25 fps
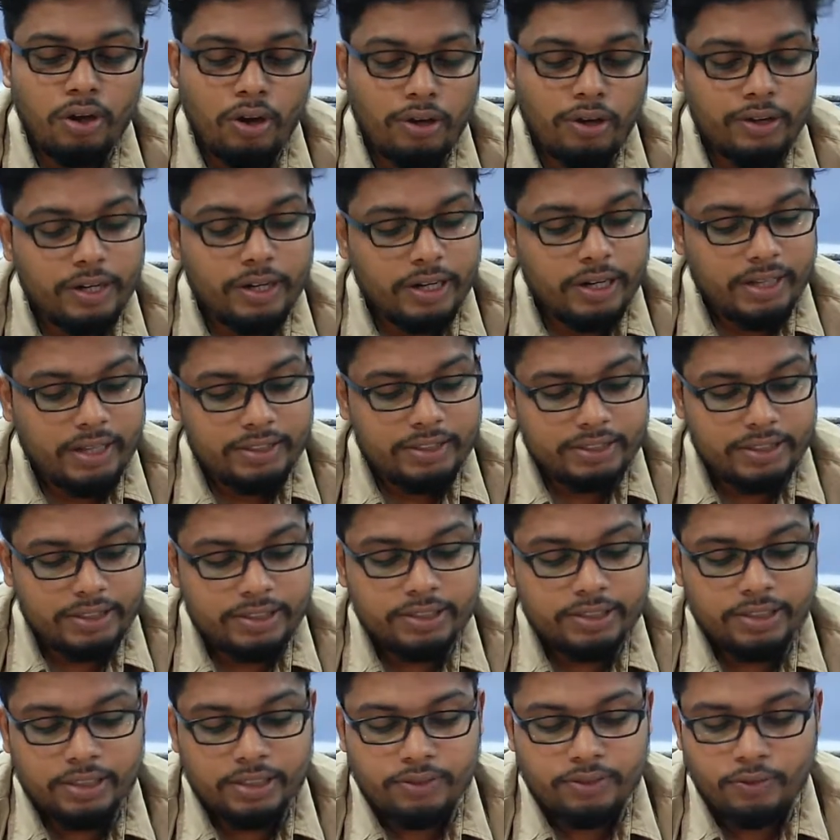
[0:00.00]

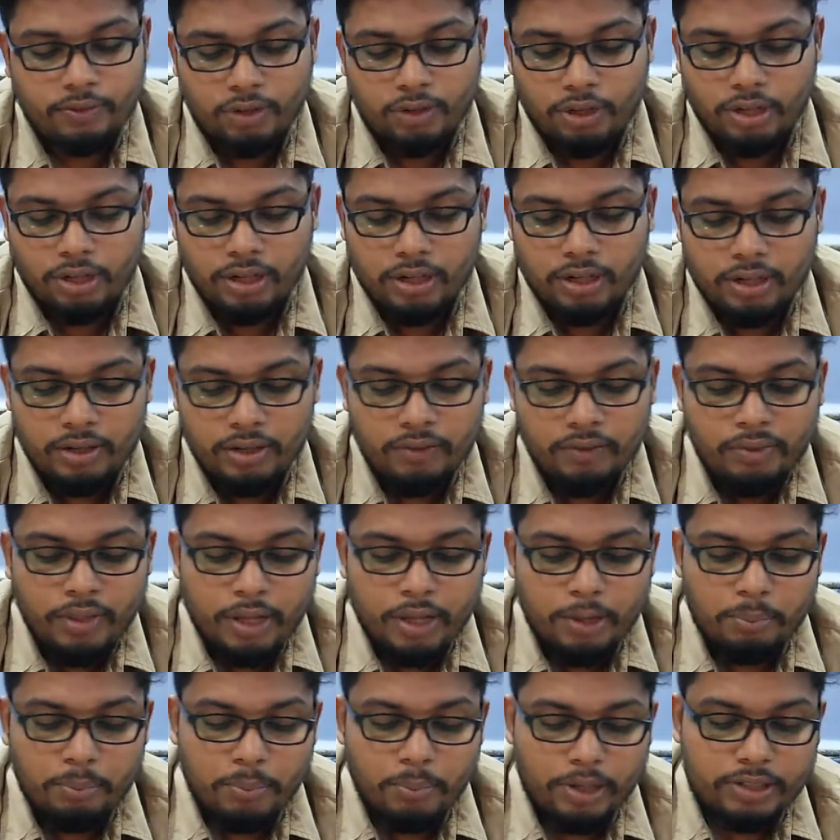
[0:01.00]
organization for
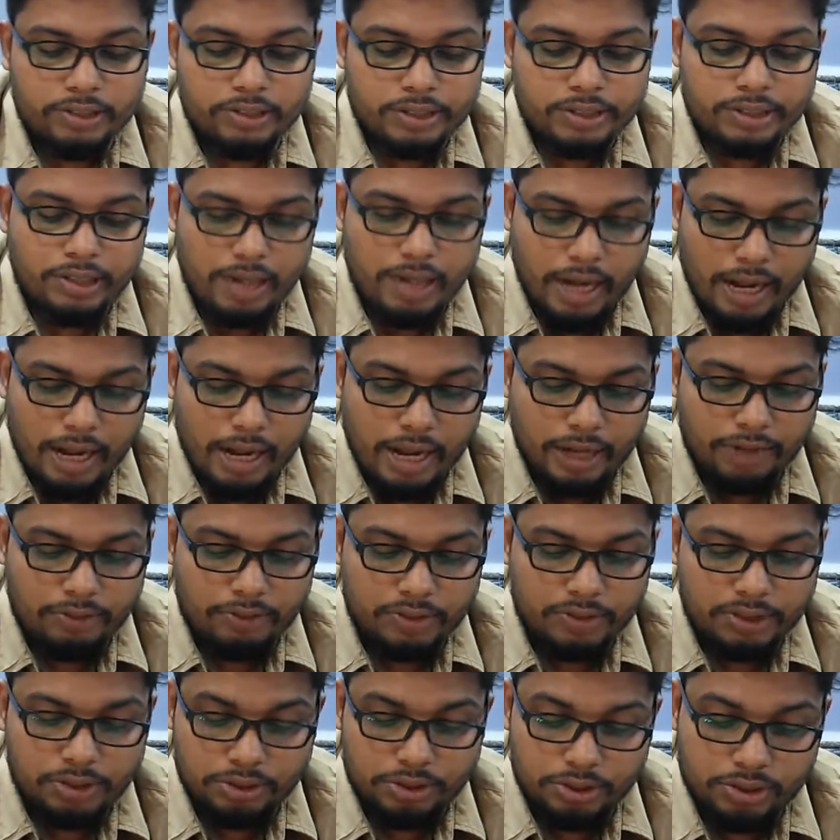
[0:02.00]
merger and
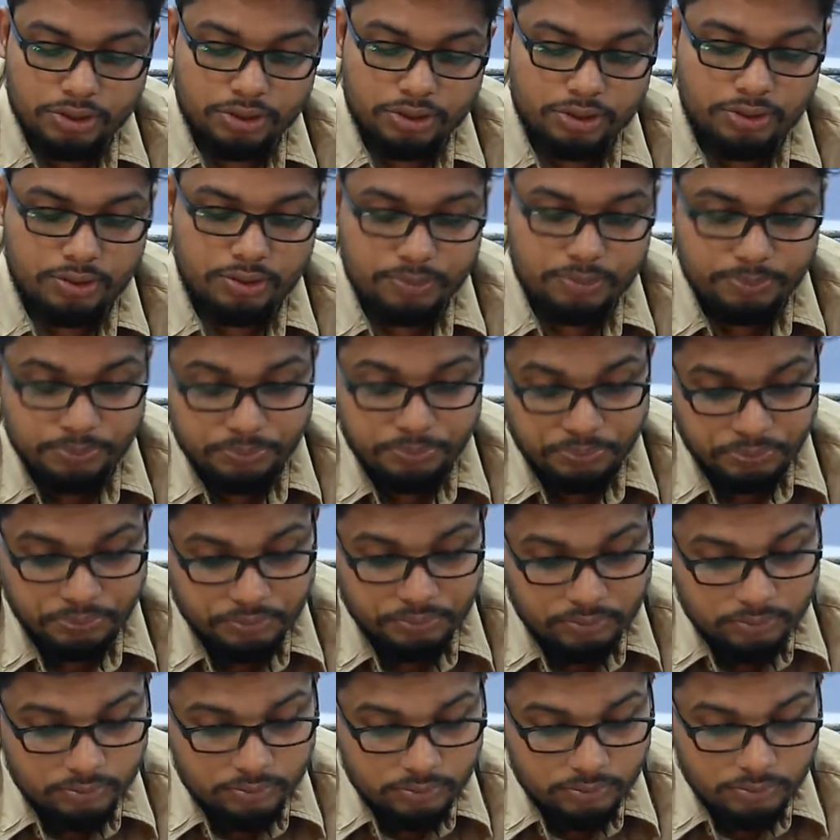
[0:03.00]
acquisitions.
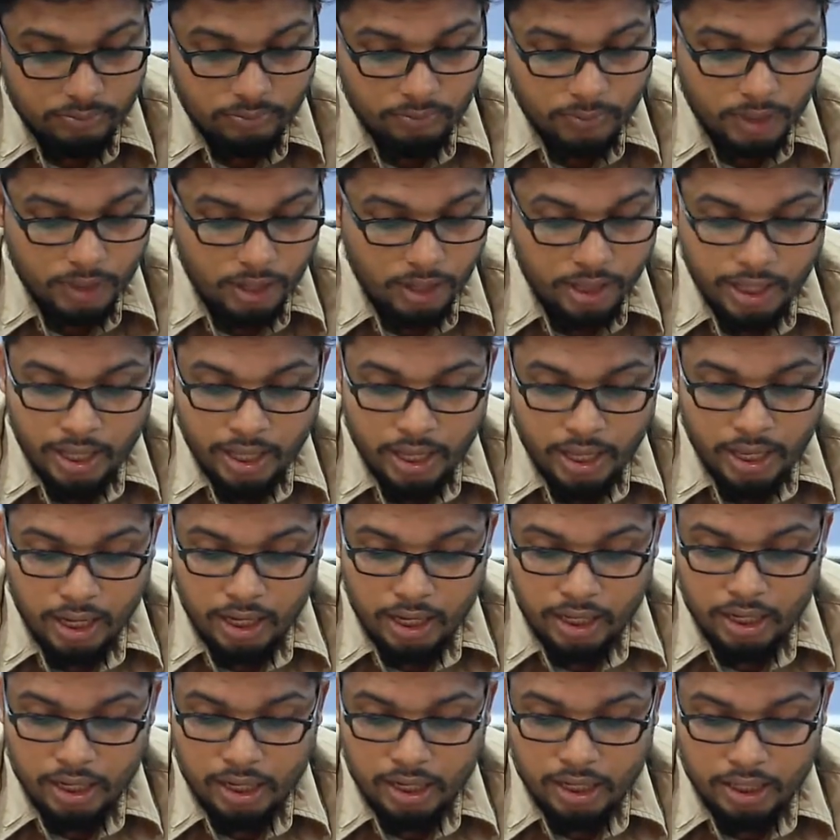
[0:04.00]

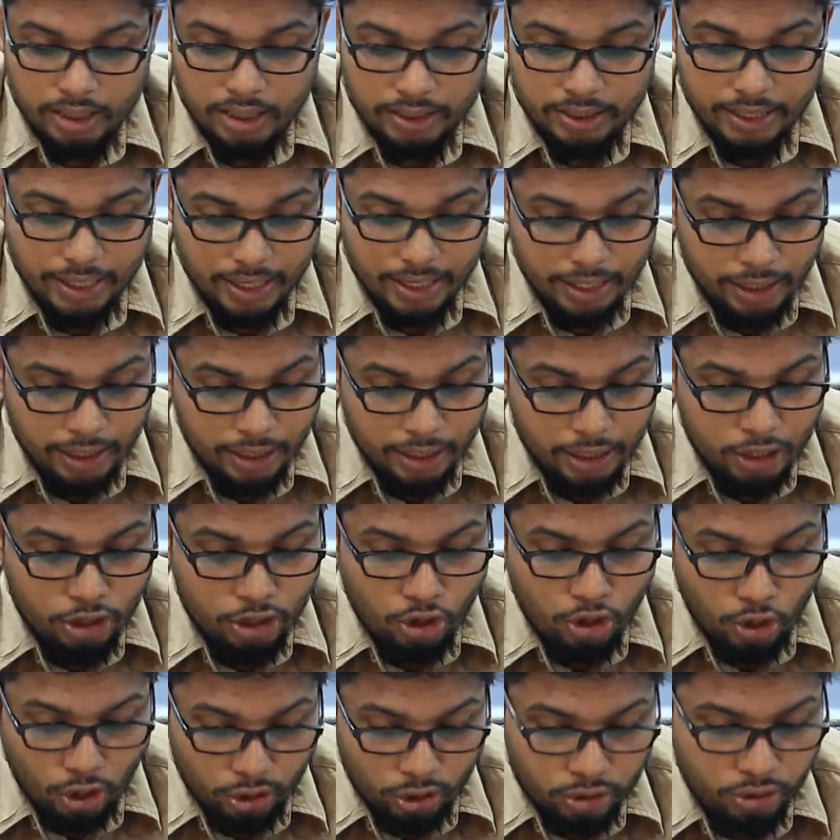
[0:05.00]
There are a
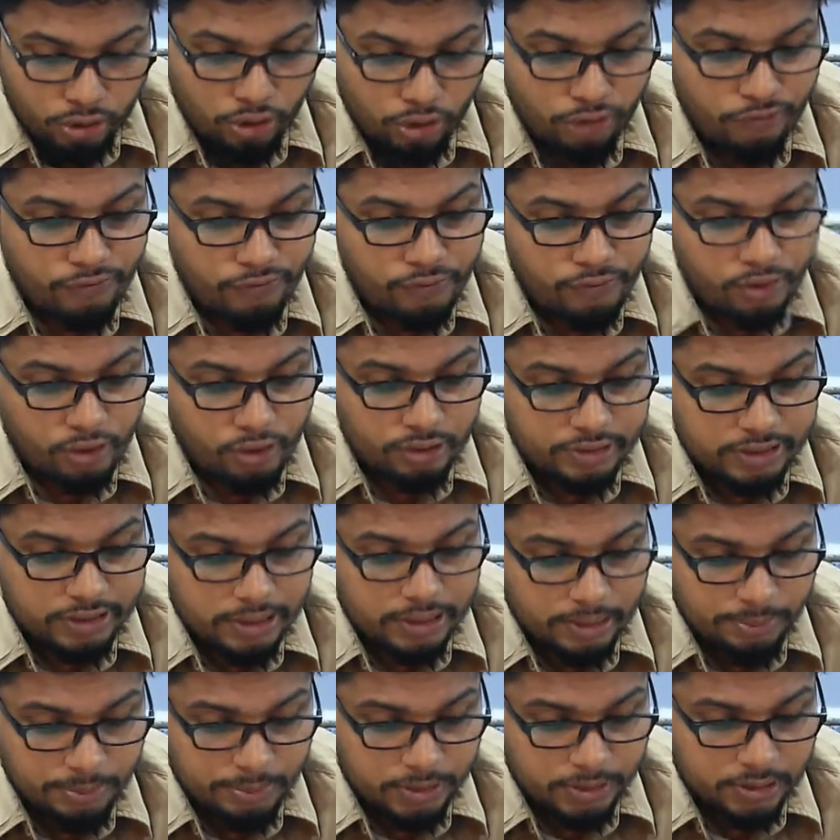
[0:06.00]
lot of
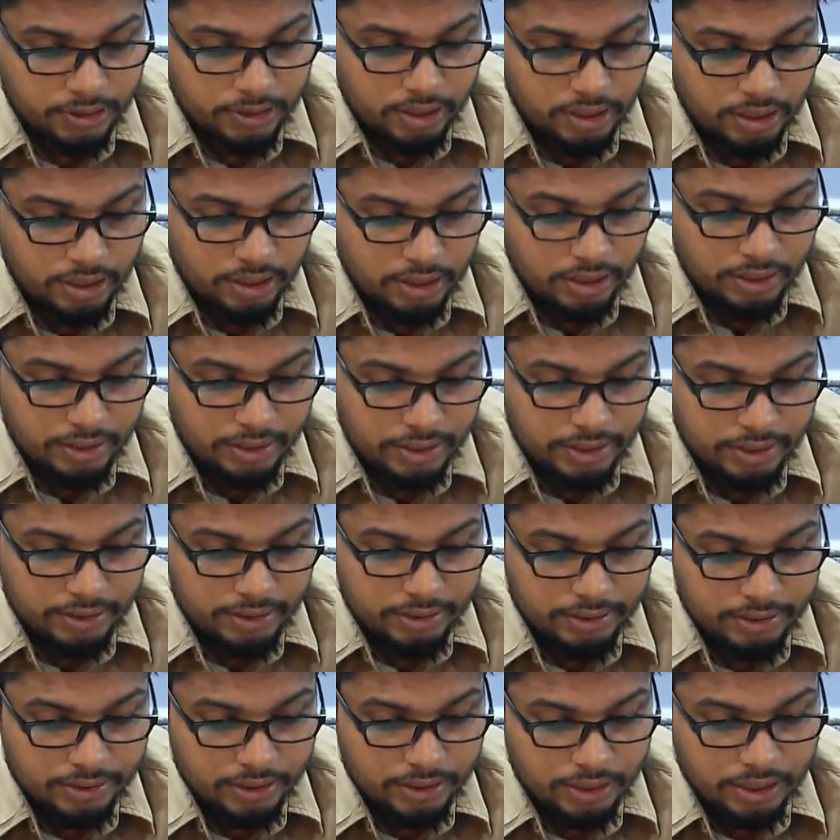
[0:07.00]
concepts in
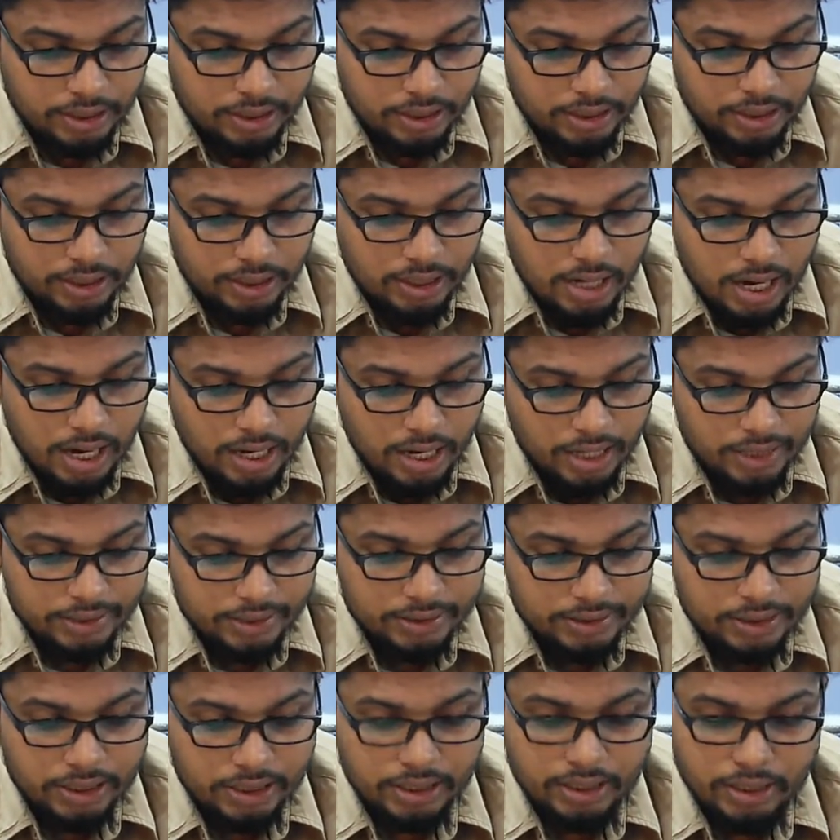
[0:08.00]
this.
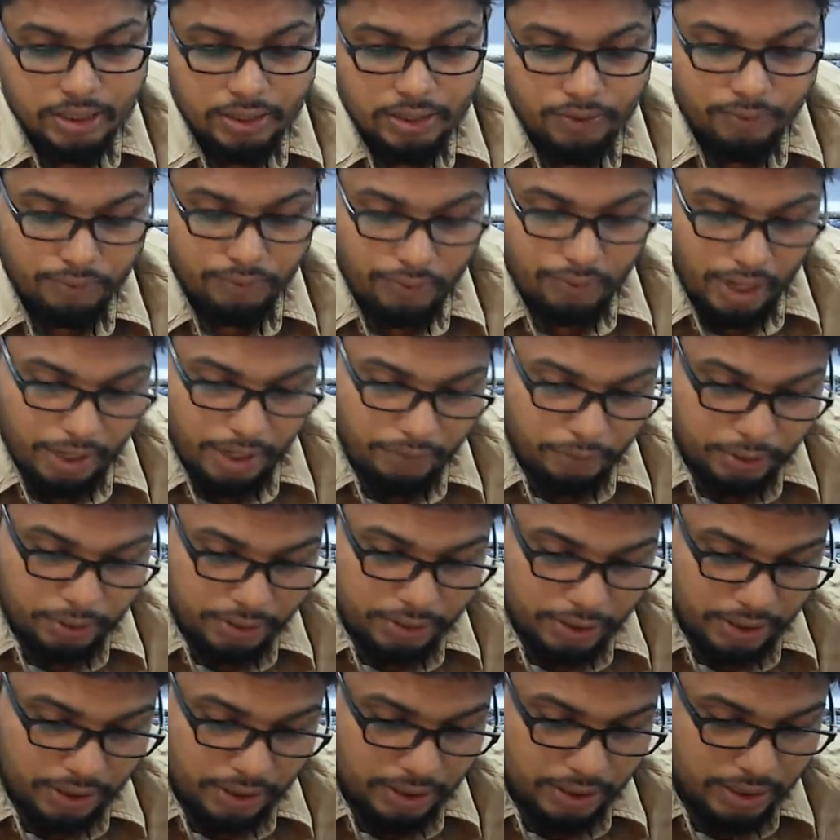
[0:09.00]
As I
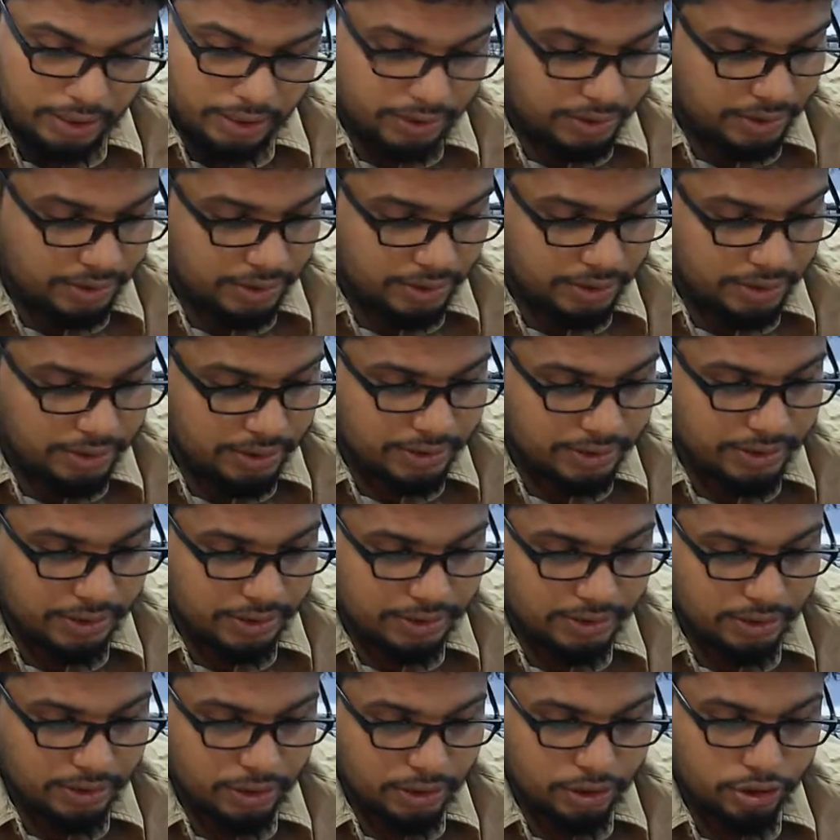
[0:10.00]
would
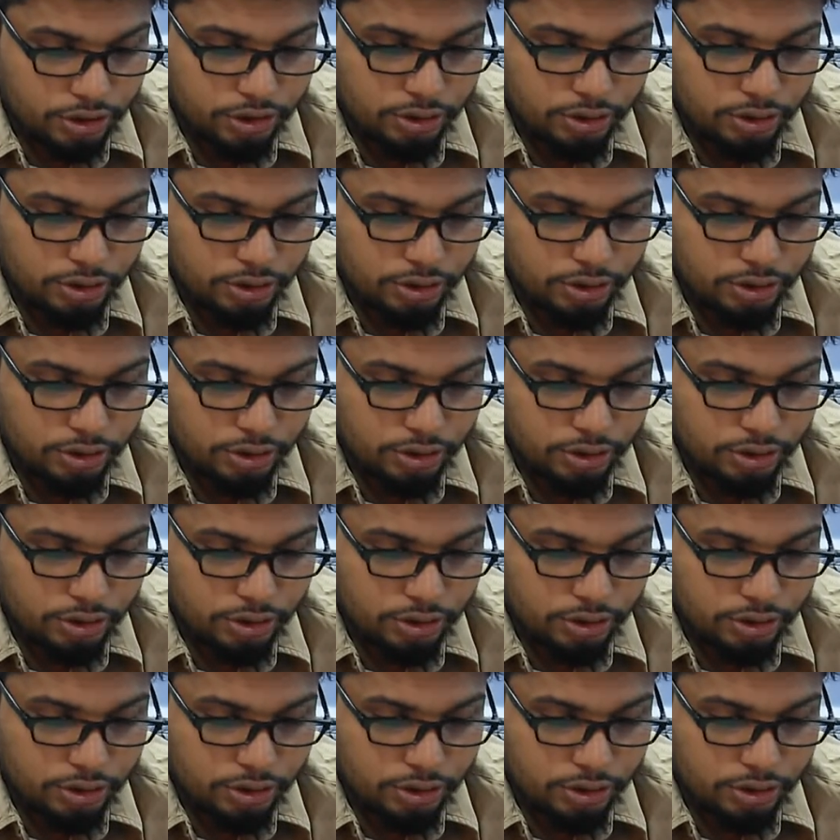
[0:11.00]
discuss